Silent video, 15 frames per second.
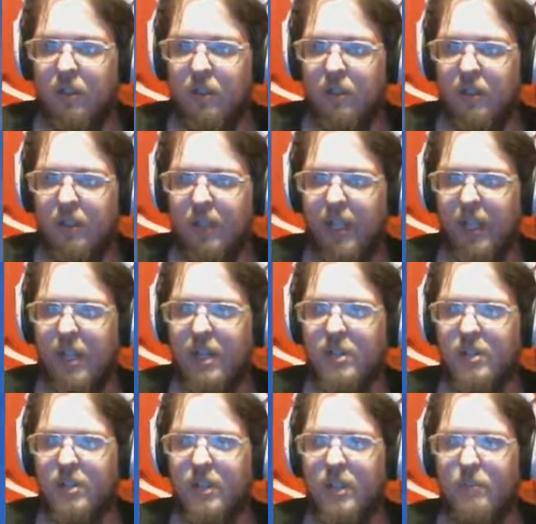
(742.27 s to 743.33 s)

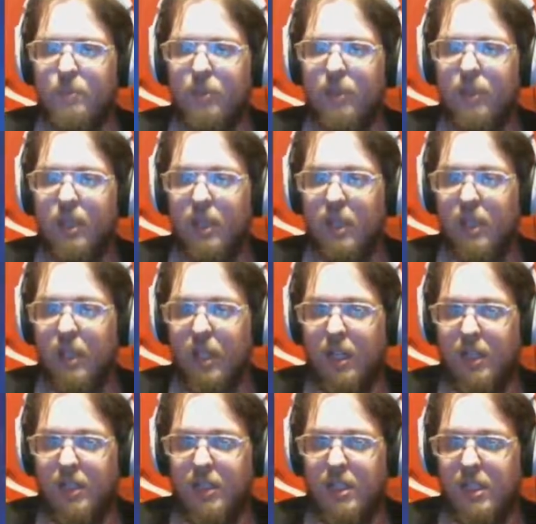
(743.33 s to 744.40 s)
They put a lot
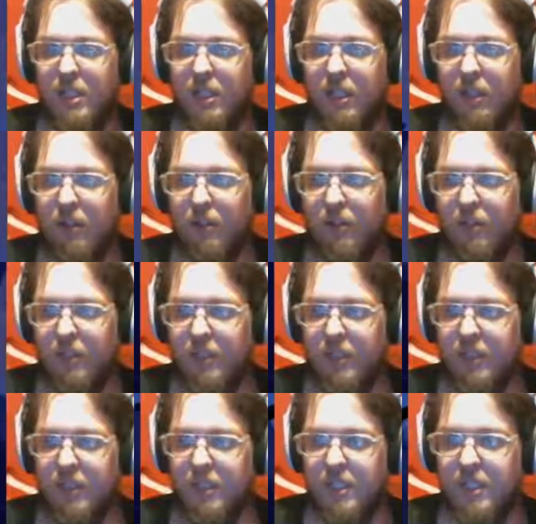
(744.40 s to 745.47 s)
of detail
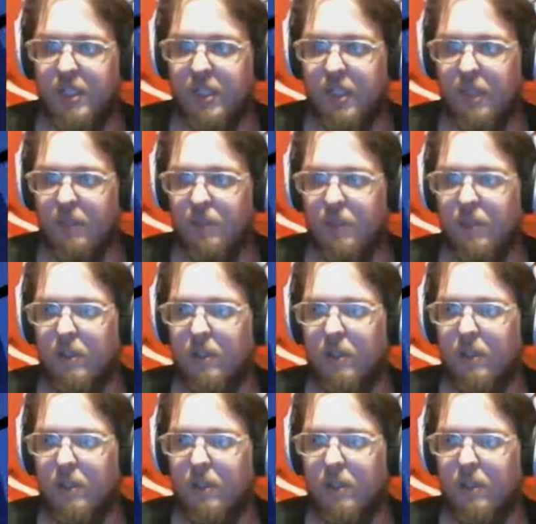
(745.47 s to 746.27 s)
into this game here.